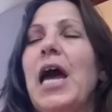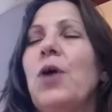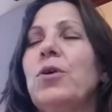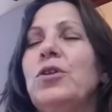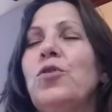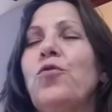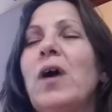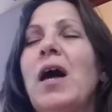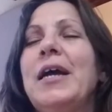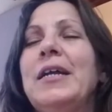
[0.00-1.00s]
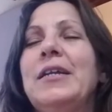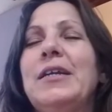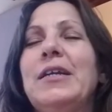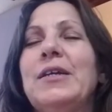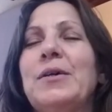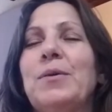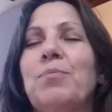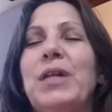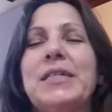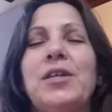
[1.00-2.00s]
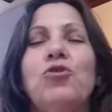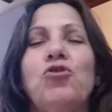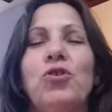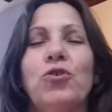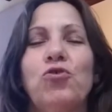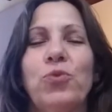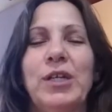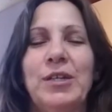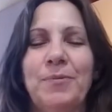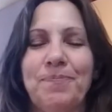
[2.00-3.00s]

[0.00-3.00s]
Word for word: our divine blessed children.